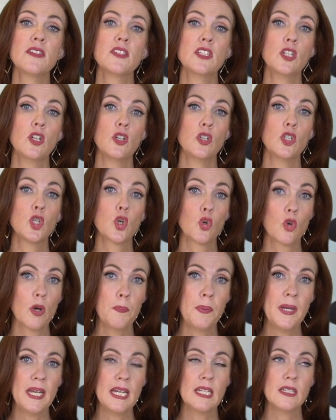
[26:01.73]

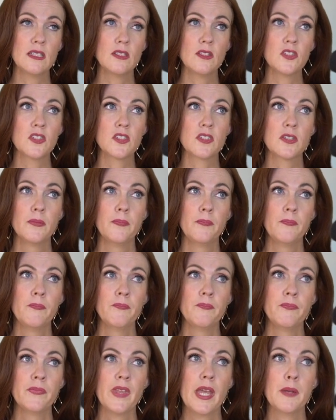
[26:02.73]
Europeans
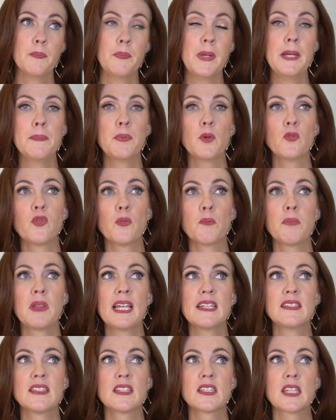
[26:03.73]
and people from
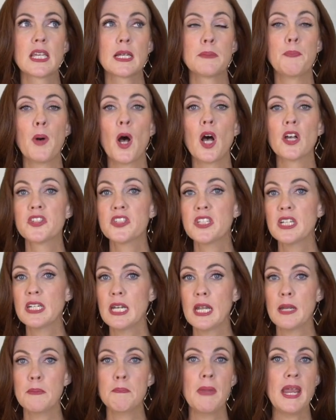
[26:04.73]
places like Boston
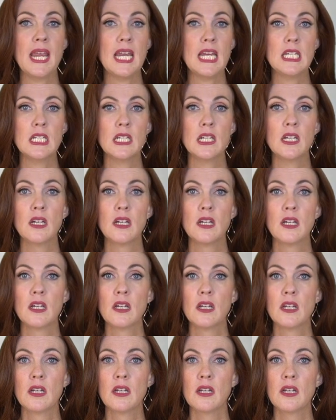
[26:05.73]
and Maine
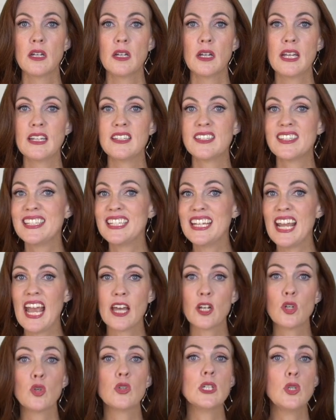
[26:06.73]
and
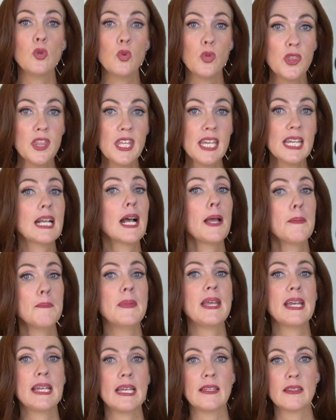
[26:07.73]
Seattle, you think I'm
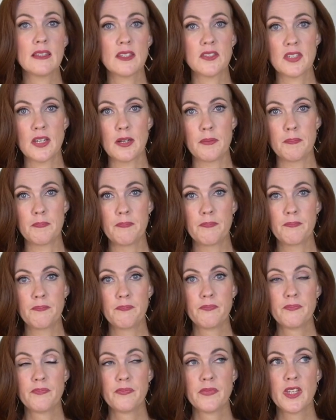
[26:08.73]
making this up.
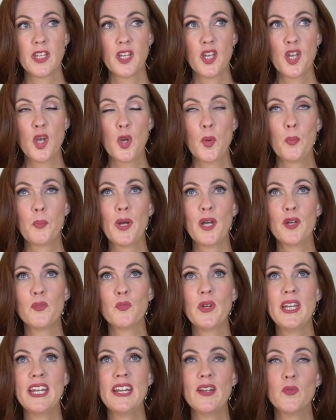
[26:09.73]
But
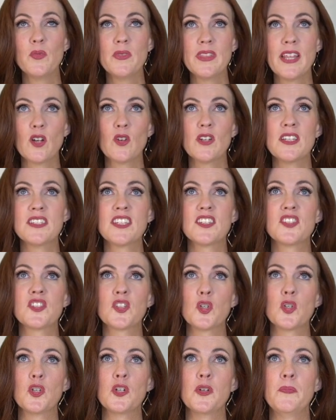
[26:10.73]
there is a
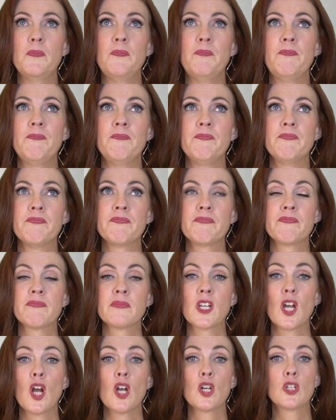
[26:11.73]
certain
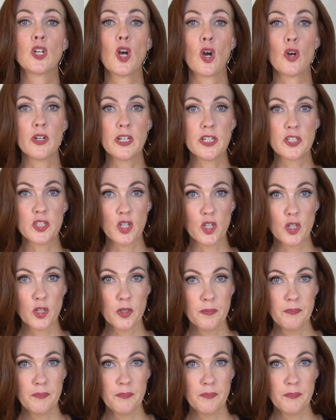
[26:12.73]
garniture